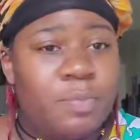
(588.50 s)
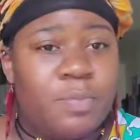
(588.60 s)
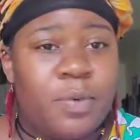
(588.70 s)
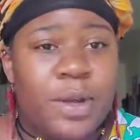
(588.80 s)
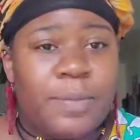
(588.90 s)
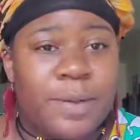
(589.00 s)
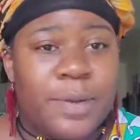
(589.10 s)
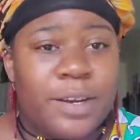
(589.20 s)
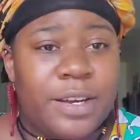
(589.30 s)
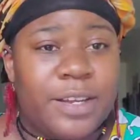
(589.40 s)
Point blank
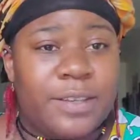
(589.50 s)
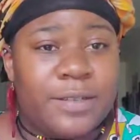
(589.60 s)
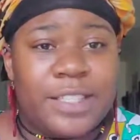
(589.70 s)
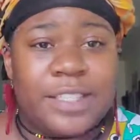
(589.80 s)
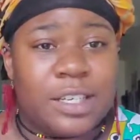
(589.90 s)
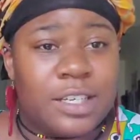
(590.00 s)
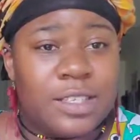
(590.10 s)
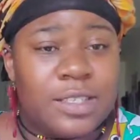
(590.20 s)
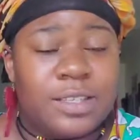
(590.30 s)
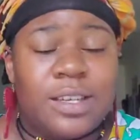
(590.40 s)
period.
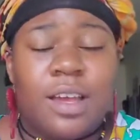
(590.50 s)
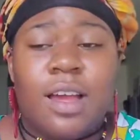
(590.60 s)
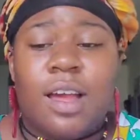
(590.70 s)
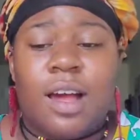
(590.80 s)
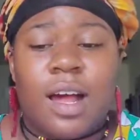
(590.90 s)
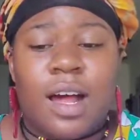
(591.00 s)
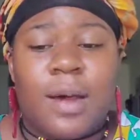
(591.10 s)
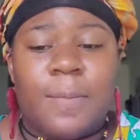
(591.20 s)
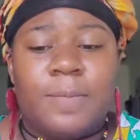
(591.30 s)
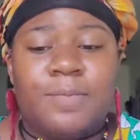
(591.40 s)
Sucks.
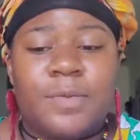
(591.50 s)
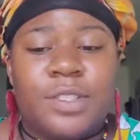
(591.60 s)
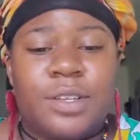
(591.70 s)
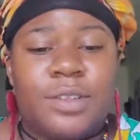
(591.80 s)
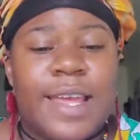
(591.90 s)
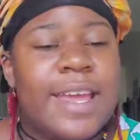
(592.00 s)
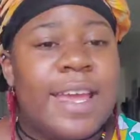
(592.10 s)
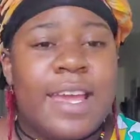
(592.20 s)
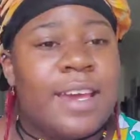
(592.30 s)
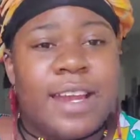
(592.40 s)
So they
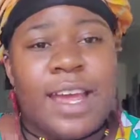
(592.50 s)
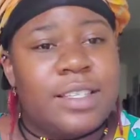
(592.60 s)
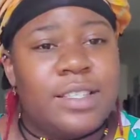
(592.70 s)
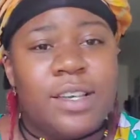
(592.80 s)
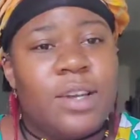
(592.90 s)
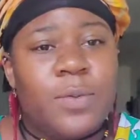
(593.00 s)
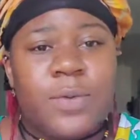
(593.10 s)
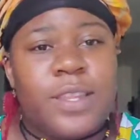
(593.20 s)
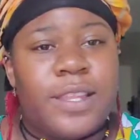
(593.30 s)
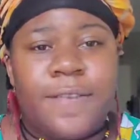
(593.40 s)
can't connect
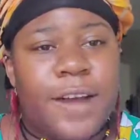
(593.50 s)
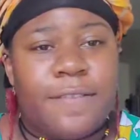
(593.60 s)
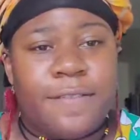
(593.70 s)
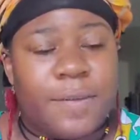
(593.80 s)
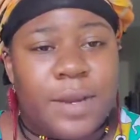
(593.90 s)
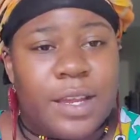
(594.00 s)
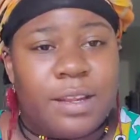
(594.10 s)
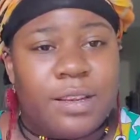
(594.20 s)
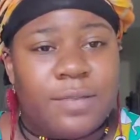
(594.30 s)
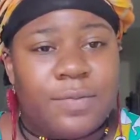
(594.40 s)
with the divine
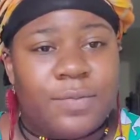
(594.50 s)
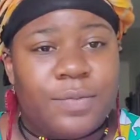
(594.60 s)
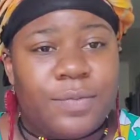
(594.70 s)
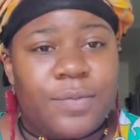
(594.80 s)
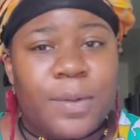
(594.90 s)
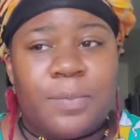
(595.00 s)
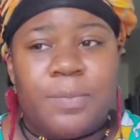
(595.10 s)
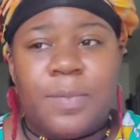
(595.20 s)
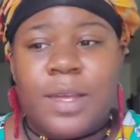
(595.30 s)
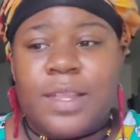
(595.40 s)
feminine.
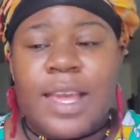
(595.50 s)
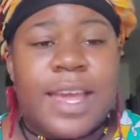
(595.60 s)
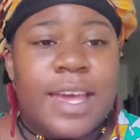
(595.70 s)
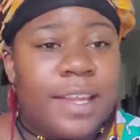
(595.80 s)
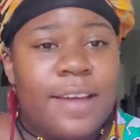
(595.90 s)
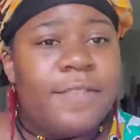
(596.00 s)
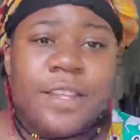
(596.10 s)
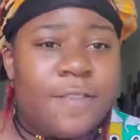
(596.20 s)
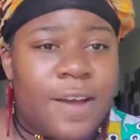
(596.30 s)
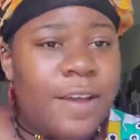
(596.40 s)
They can't love
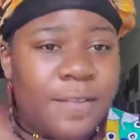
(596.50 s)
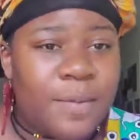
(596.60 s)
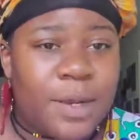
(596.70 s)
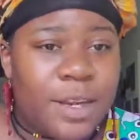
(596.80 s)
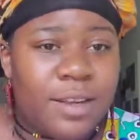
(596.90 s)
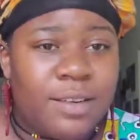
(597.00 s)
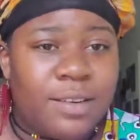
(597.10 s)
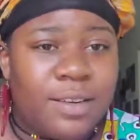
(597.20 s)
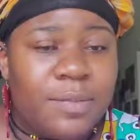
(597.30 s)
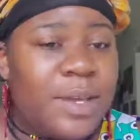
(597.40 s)
the divine feminine
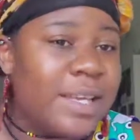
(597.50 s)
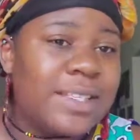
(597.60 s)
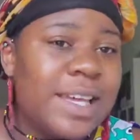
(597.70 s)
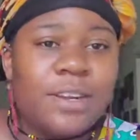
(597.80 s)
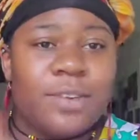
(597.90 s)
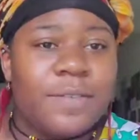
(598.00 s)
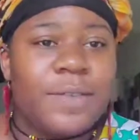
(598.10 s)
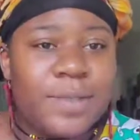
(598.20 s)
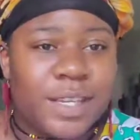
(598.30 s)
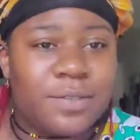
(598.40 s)
because they don't love
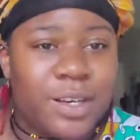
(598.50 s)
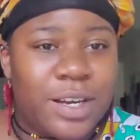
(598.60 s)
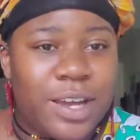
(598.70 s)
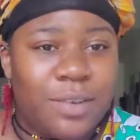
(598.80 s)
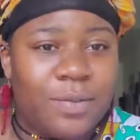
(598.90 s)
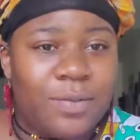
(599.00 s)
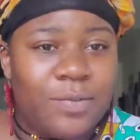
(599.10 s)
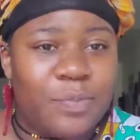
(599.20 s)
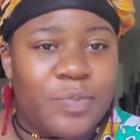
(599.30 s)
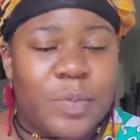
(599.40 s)
themselves right now.
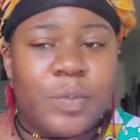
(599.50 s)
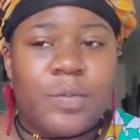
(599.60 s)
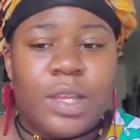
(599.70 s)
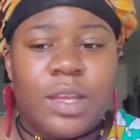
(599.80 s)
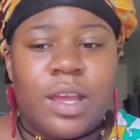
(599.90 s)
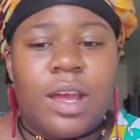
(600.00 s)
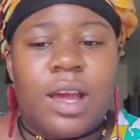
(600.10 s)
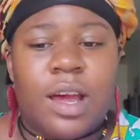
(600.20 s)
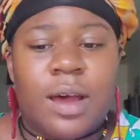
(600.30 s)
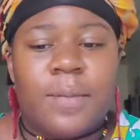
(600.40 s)

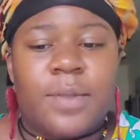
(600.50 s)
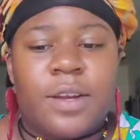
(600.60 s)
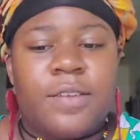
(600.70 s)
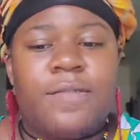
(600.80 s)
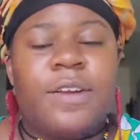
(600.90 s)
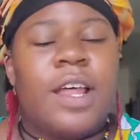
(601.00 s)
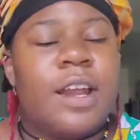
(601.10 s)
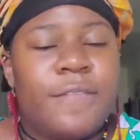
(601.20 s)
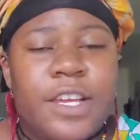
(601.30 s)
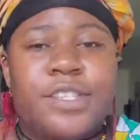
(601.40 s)
There are a
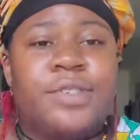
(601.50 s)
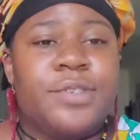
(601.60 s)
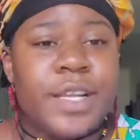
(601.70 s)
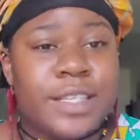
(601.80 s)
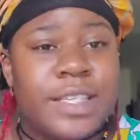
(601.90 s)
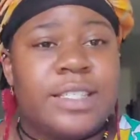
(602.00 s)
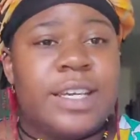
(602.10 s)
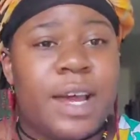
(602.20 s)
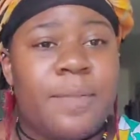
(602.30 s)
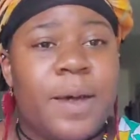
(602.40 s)
lot of issues that tend to come